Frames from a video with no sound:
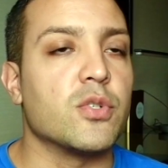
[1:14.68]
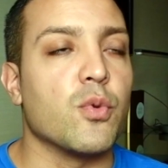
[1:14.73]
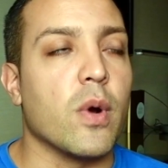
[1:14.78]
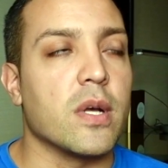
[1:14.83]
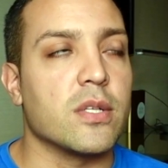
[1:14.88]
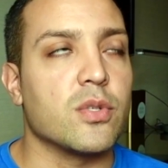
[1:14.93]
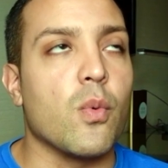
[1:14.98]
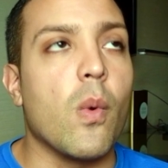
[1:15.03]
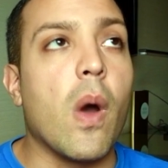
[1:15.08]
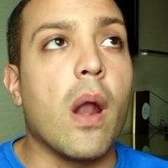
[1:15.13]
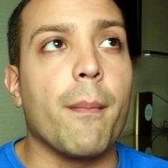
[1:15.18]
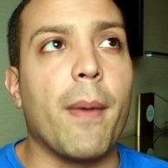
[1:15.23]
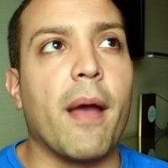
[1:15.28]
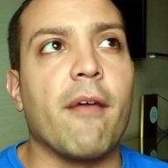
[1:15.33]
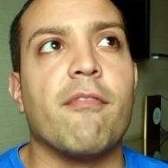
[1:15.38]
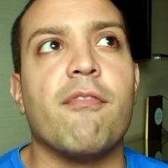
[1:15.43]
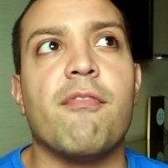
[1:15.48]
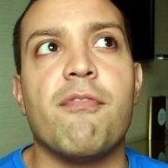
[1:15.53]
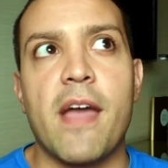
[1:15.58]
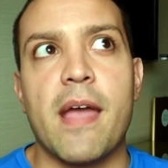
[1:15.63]
was one of my
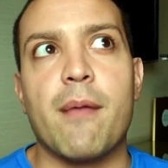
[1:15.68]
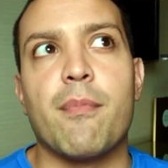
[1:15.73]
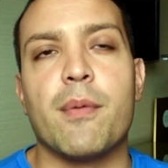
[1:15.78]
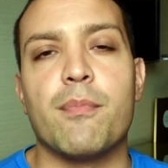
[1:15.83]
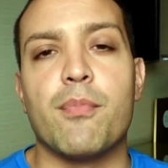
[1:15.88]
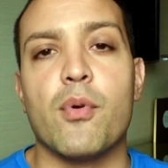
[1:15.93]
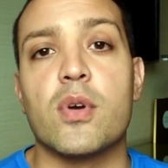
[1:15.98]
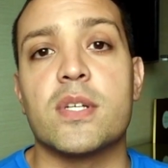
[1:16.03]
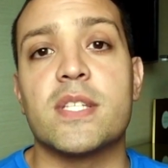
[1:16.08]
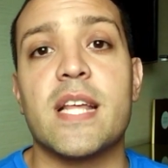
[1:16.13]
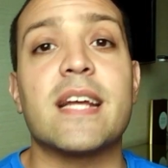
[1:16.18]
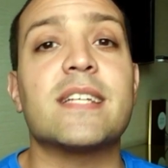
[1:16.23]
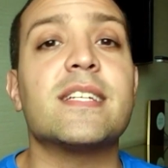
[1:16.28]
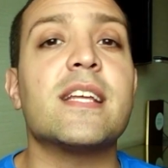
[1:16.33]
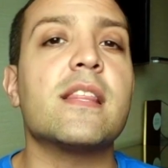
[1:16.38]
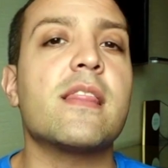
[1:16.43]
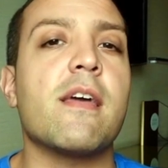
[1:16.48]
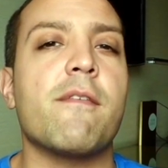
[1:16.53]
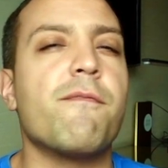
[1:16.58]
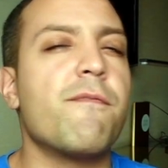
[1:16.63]
favorite books, and actually
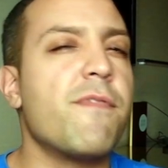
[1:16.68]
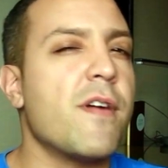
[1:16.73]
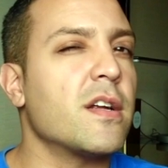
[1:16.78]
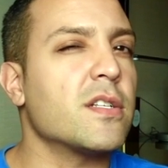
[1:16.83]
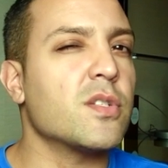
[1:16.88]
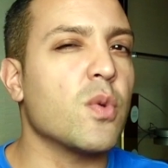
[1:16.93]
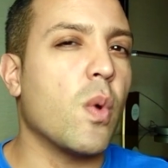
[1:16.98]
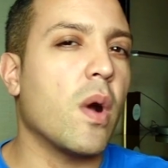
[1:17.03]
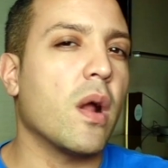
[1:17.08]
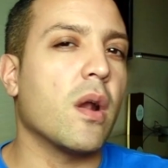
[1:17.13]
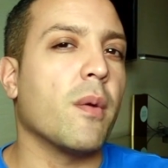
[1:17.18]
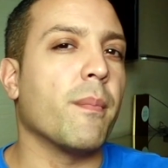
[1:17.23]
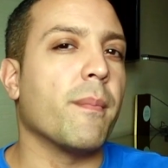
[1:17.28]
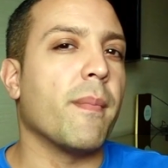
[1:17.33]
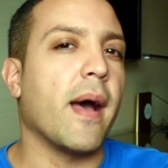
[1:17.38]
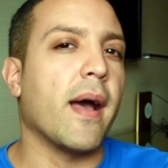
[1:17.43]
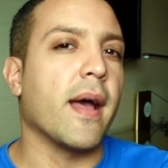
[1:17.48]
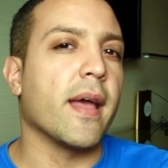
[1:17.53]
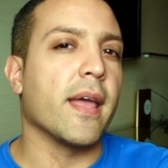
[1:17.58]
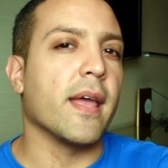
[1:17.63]
the first one on
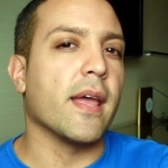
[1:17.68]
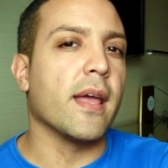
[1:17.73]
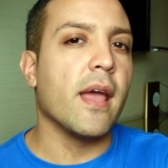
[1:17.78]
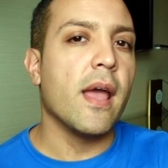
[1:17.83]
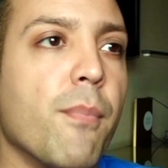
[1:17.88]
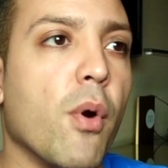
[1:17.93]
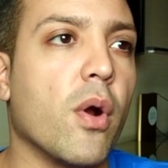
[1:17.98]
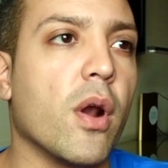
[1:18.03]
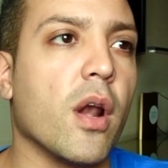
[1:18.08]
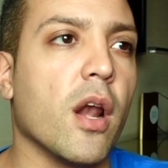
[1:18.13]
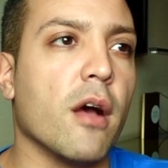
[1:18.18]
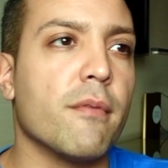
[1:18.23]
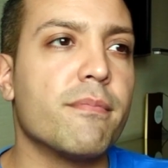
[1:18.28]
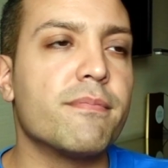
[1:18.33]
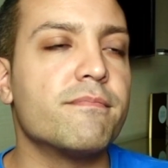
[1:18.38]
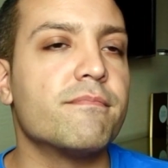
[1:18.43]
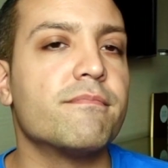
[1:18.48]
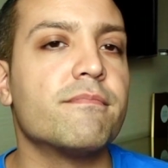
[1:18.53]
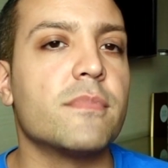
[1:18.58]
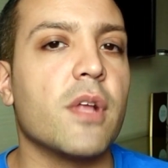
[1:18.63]
my book club
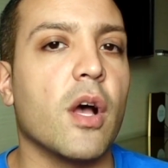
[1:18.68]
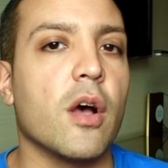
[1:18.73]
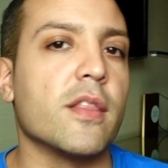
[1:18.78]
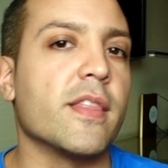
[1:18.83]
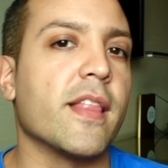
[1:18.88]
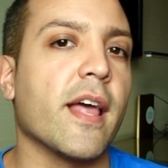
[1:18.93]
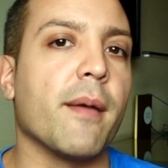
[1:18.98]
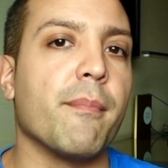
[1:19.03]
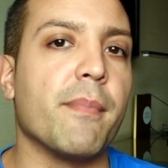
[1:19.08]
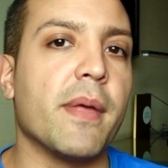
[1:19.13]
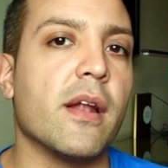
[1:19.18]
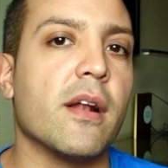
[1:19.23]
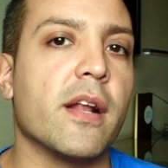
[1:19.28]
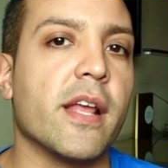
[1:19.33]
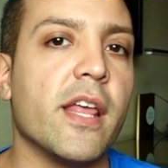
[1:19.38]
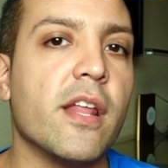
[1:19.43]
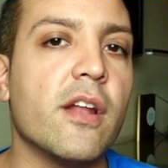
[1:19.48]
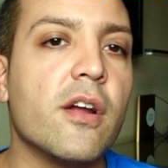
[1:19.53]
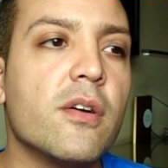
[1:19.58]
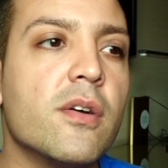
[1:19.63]
on The Middle
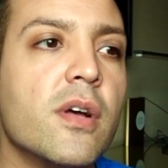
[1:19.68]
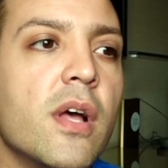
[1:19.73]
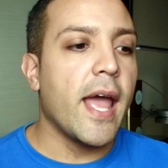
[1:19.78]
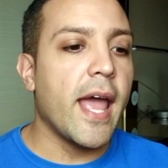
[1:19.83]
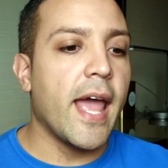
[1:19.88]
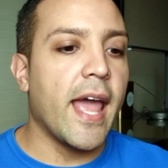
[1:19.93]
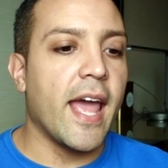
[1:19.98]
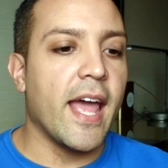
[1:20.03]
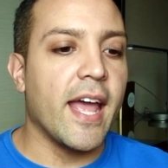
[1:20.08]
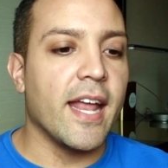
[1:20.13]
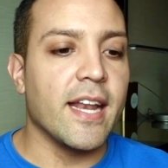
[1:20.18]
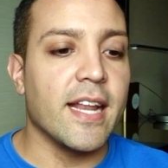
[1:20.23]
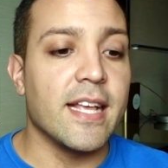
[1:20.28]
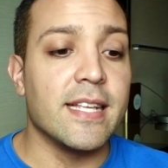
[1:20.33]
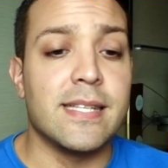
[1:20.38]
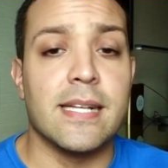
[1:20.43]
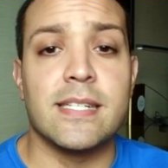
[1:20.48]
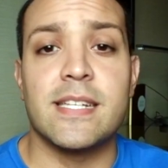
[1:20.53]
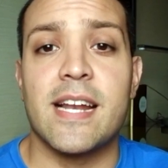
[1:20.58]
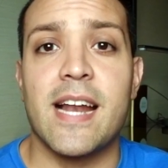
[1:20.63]
Kiddo, and
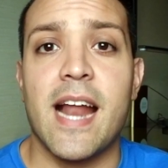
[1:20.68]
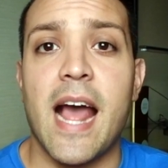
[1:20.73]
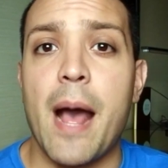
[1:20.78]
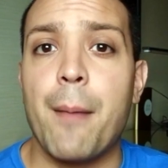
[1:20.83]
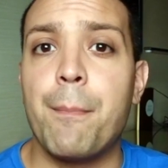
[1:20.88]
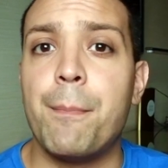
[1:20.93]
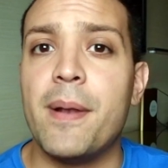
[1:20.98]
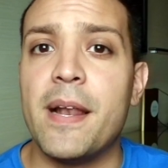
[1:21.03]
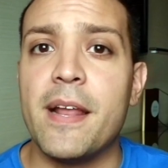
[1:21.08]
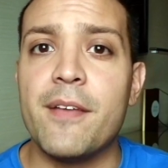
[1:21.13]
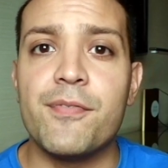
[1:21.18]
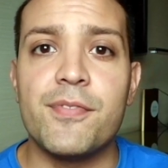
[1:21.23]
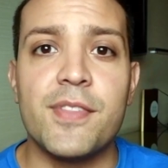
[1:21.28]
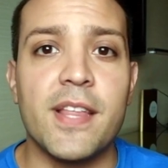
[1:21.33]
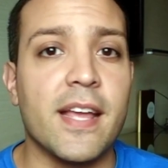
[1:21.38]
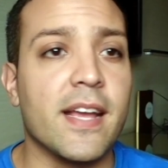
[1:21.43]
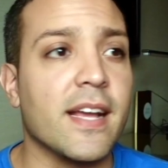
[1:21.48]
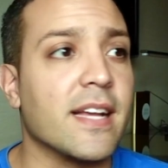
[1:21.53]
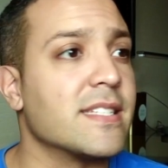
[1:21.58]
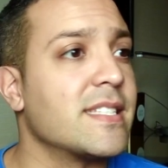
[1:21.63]
it's such an
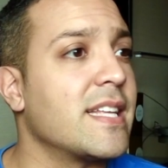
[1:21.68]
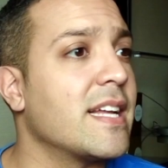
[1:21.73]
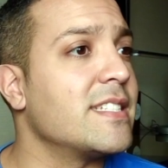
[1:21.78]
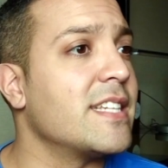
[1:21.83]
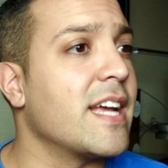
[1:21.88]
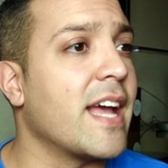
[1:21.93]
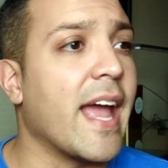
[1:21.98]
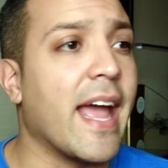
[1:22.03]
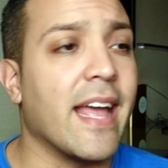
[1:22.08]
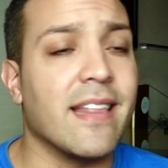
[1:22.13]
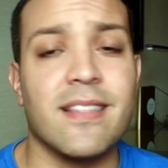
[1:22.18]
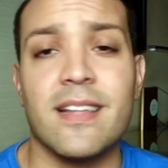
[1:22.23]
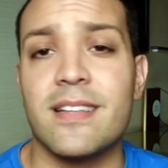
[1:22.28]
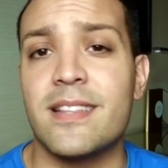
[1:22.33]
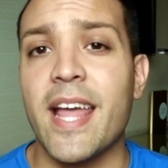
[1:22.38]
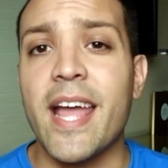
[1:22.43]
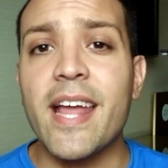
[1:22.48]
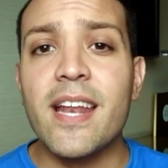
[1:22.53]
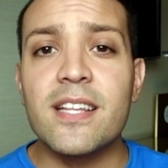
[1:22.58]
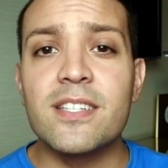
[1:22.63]
uplifting, such an
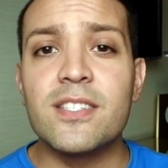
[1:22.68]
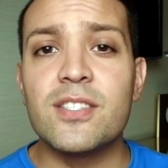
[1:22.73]
entertaining